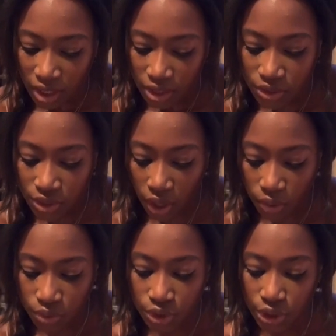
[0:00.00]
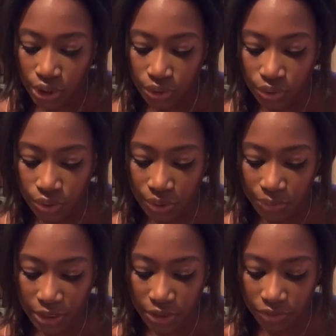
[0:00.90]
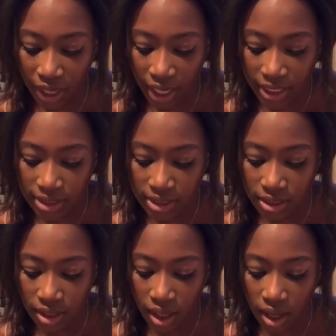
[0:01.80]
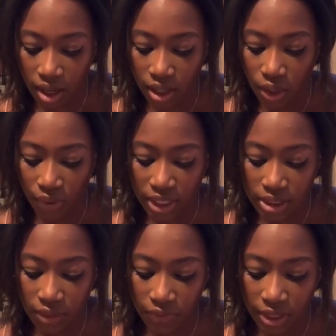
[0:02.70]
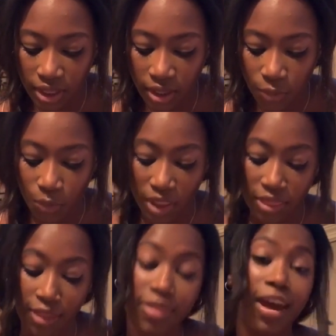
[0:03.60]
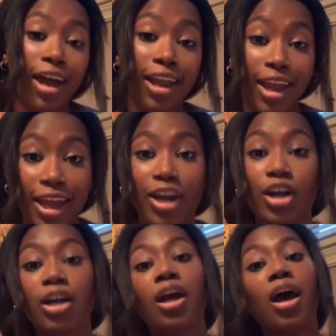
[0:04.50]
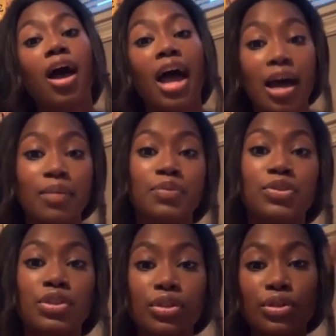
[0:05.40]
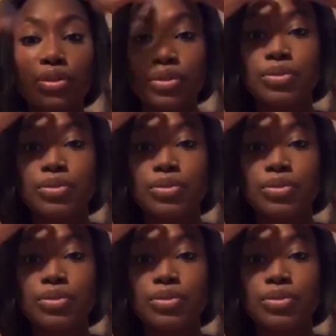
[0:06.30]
So, do you regret going into the villa with that hair? Absolutely.